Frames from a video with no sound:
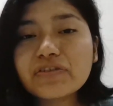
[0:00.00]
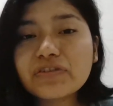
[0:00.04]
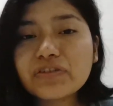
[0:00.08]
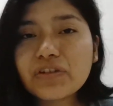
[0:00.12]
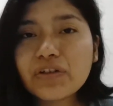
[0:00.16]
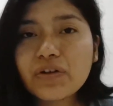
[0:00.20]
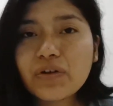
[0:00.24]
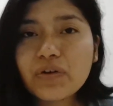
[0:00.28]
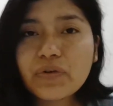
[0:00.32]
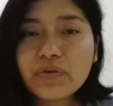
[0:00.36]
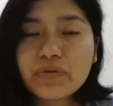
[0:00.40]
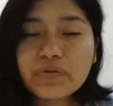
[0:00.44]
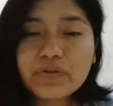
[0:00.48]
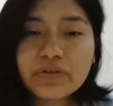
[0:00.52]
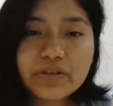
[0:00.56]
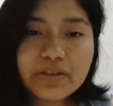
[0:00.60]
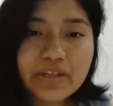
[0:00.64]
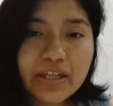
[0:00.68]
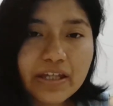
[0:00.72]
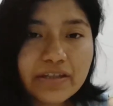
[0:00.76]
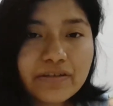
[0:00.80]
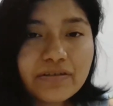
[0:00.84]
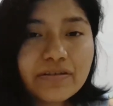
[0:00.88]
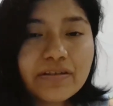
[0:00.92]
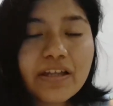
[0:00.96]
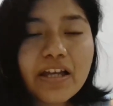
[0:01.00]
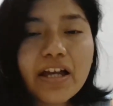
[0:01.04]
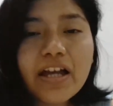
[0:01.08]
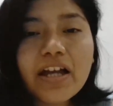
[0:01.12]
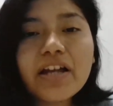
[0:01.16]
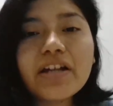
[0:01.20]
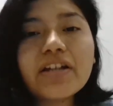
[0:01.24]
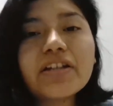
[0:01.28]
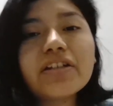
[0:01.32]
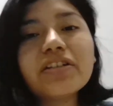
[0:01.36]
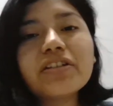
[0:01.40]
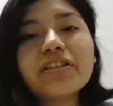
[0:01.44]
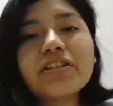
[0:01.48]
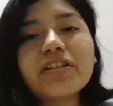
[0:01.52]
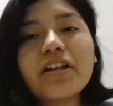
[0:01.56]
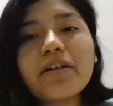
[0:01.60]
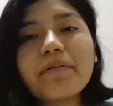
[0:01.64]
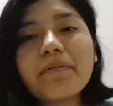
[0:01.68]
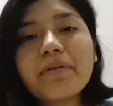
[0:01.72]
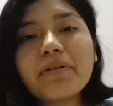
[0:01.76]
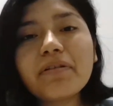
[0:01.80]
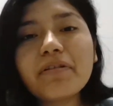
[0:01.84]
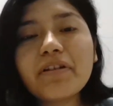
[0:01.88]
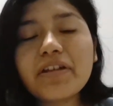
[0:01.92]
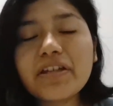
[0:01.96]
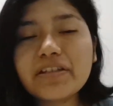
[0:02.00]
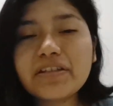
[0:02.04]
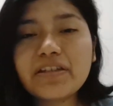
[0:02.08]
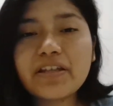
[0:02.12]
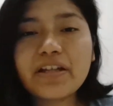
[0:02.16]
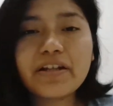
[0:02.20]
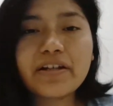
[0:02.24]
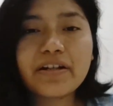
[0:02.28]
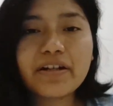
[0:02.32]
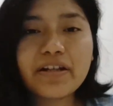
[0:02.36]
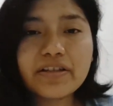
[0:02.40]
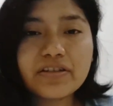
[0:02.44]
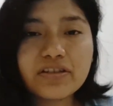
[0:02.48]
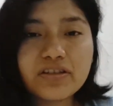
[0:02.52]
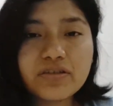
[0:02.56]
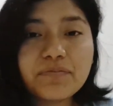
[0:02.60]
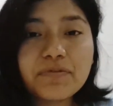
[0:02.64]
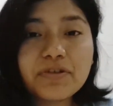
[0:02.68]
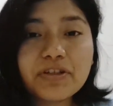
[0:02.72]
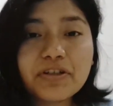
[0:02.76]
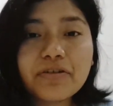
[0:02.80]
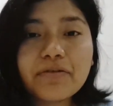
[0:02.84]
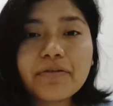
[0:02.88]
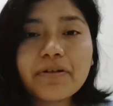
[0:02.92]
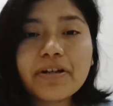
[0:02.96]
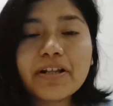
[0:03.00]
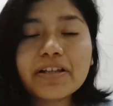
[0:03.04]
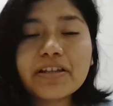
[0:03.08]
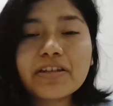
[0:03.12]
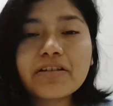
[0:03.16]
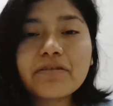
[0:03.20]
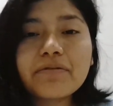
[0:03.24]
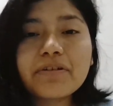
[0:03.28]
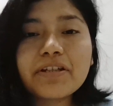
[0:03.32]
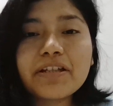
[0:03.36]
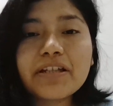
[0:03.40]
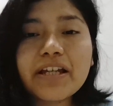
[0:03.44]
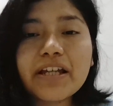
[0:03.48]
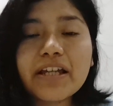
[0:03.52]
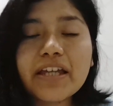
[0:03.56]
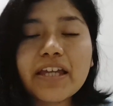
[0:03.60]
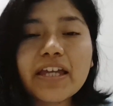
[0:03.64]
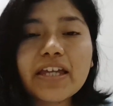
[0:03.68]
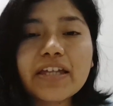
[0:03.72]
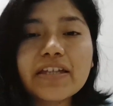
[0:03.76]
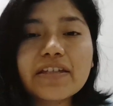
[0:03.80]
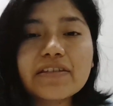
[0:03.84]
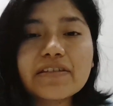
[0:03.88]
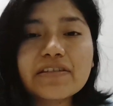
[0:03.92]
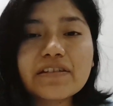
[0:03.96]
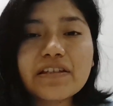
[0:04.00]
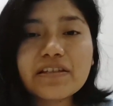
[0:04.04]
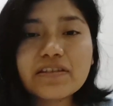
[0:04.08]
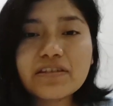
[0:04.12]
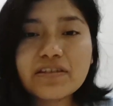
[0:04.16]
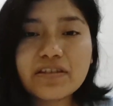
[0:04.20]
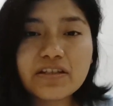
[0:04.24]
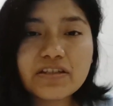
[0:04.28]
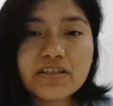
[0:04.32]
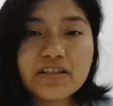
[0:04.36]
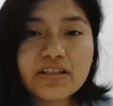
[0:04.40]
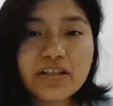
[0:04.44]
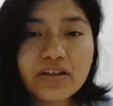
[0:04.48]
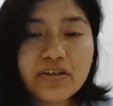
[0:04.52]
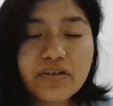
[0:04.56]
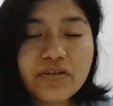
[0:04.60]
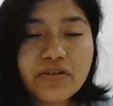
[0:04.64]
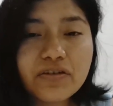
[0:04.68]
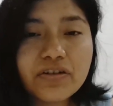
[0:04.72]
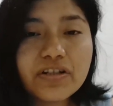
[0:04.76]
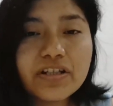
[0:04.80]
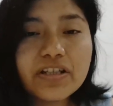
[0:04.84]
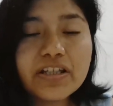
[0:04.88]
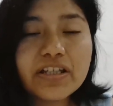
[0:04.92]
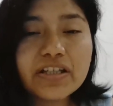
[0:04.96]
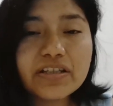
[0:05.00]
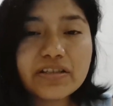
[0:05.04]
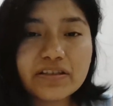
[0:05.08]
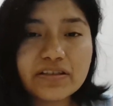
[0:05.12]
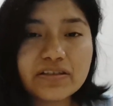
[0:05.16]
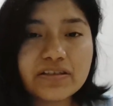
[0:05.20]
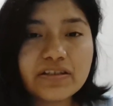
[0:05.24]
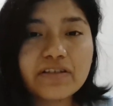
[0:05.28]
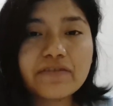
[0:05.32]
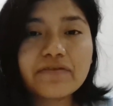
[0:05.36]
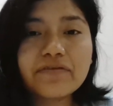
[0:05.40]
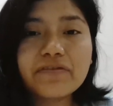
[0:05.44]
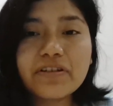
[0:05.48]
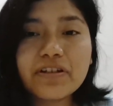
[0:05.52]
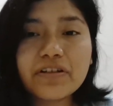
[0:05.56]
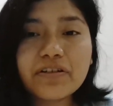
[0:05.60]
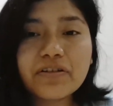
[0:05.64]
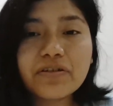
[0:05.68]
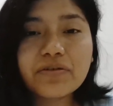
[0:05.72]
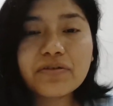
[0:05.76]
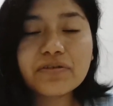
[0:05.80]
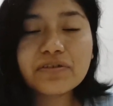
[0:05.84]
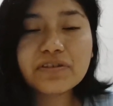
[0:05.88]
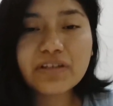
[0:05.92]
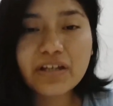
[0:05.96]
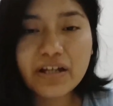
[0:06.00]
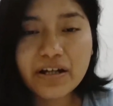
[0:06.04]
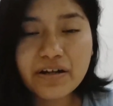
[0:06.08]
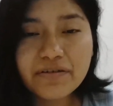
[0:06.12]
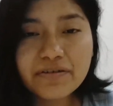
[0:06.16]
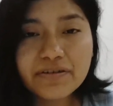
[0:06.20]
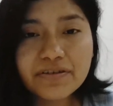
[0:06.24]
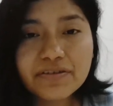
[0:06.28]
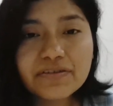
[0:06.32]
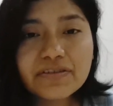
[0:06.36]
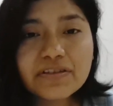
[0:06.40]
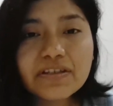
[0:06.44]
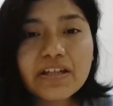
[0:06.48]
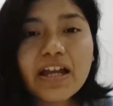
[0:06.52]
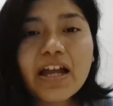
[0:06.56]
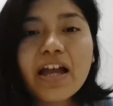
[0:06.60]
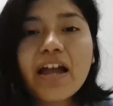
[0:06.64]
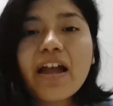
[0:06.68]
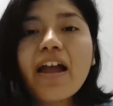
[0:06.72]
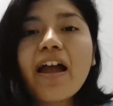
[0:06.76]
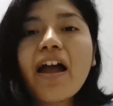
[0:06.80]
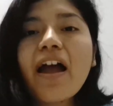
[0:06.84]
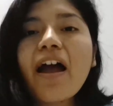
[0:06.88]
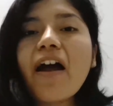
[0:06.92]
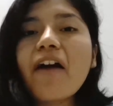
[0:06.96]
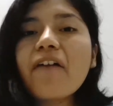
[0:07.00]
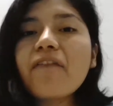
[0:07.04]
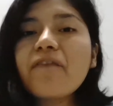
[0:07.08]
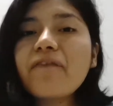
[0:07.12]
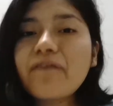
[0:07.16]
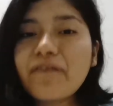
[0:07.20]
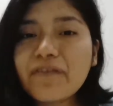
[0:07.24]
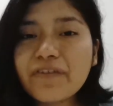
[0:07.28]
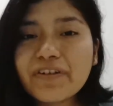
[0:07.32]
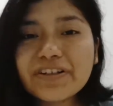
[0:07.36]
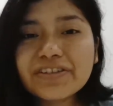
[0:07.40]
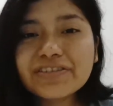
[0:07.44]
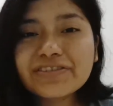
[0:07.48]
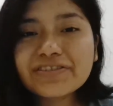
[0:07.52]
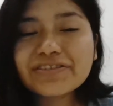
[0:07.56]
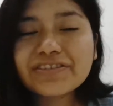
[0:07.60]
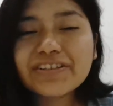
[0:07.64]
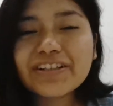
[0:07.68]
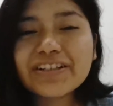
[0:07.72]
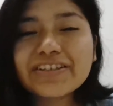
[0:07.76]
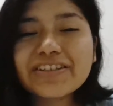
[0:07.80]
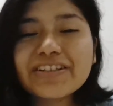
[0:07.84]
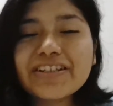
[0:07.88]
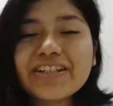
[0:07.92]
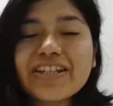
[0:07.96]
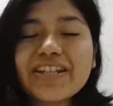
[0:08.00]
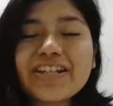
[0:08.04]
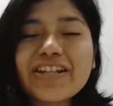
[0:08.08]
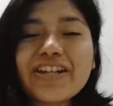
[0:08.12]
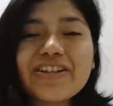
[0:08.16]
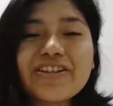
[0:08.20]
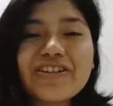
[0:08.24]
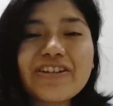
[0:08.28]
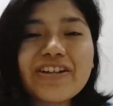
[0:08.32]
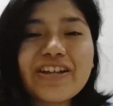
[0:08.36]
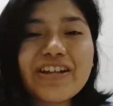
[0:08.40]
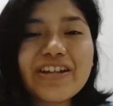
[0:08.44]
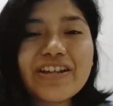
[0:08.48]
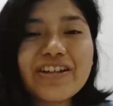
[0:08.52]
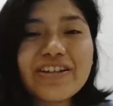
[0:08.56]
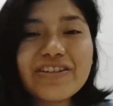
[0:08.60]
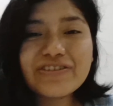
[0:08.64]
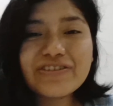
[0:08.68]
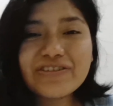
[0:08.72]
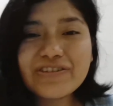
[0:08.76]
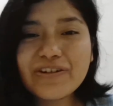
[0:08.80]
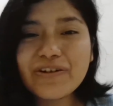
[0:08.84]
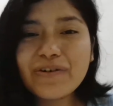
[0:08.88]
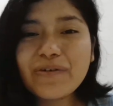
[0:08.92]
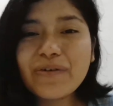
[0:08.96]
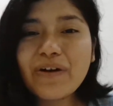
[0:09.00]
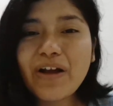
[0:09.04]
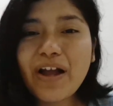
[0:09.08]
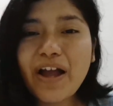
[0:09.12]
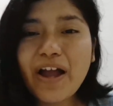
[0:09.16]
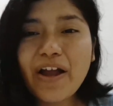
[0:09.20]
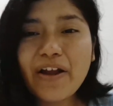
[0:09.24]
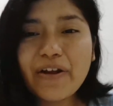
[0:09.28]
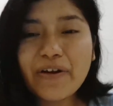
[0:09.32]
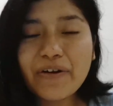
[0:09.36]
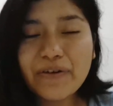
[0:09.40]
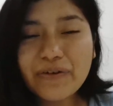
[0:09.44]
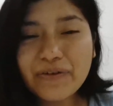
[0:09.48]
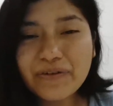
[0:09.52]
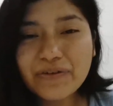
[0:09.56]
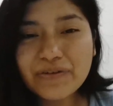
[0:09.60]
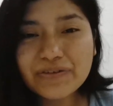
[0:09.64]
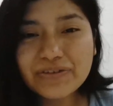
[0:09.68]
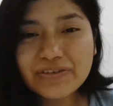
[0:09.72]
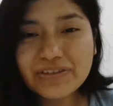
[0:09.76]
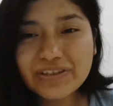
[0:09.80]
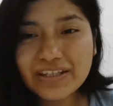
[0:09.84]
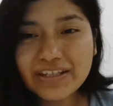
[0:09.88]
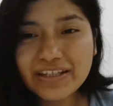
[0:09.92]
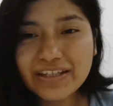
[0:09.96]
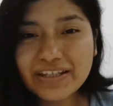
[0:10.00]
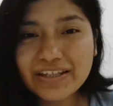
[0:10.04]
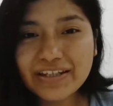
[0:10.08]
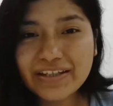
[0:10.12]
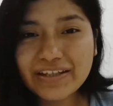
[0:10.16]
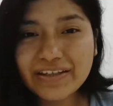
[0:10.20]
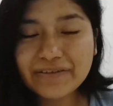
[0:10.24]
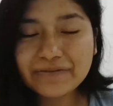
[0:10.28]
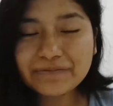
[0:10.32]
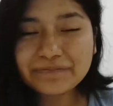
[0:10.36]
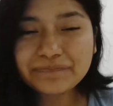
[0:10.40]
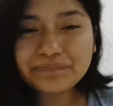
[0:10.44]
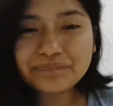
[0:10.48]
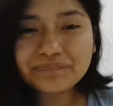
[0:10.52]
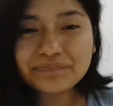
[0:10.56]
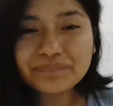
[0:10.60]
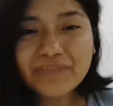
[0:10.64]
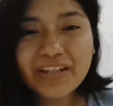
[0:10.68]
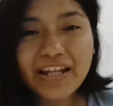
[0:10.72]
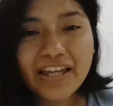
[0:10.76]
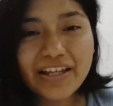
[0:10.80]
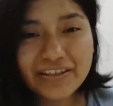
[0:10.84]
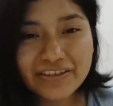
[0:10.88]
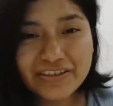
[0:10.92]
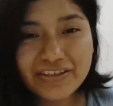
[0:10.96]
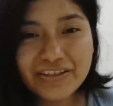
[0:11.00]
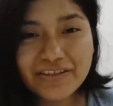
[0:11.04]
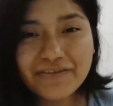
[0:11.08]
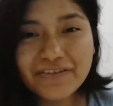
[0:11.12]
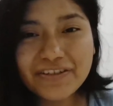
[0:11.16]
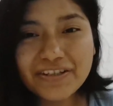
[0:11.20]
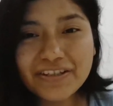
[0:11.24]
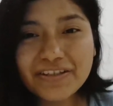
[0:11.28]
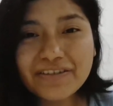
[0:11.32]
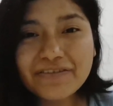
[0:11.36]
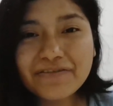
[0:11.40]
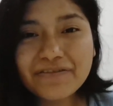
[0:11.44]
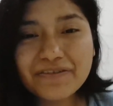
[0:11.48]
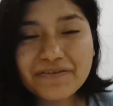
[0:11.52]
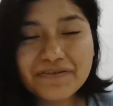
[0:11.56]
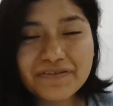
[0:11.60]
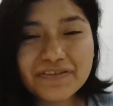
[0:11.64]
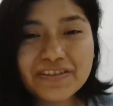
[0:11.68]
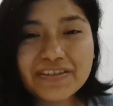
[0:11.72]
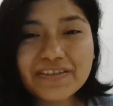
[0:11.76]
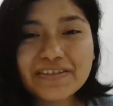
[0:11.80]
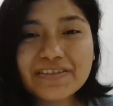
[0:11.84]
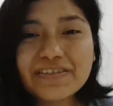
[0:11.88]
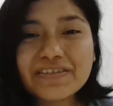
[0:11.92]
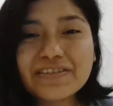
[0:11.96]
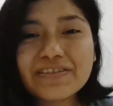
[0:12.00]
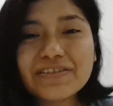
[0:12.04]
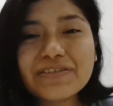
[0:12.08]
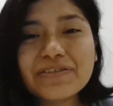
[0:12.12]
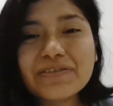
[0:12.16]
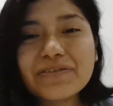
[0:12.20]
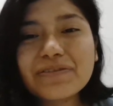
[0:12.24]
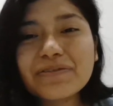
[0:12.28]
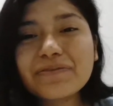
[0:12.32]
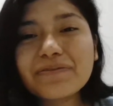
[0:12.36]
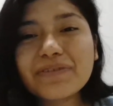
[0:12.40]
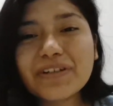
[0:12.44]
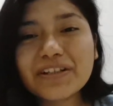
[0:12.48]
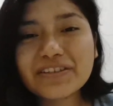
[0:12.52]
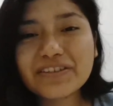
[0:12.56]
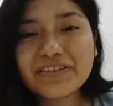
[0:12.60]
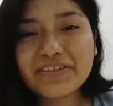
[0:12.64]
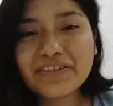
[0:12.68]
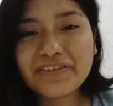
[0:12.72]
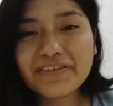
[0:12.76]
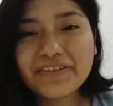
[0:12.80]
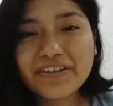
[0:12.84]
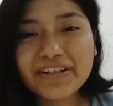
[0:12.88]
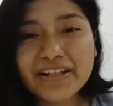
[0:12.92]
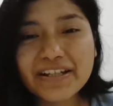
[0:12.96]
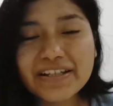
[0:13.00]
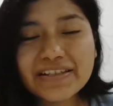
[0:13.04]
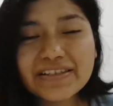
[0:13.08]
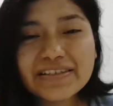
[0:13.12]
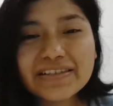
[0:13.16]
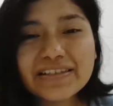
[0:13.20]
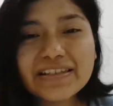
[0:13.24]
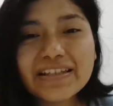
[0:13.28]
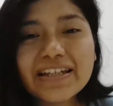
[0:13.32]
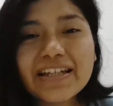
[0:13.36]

So then I evaluate their antimicrobial activity against Escherichia coli and Staphylococcus aureus. Unfortunately, show a good activity with these two bacteria.